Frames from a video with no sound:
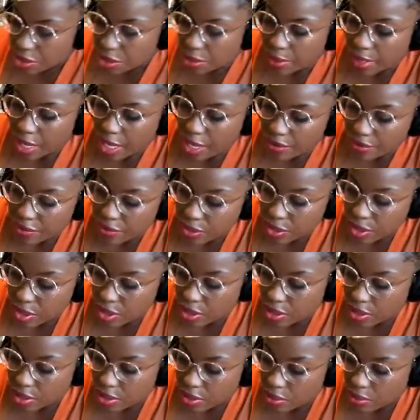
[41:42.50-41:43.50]
so I have
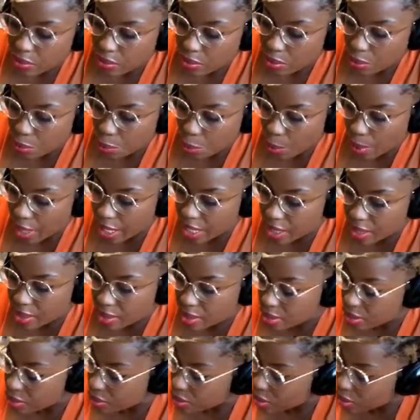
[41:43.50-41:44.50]
to wait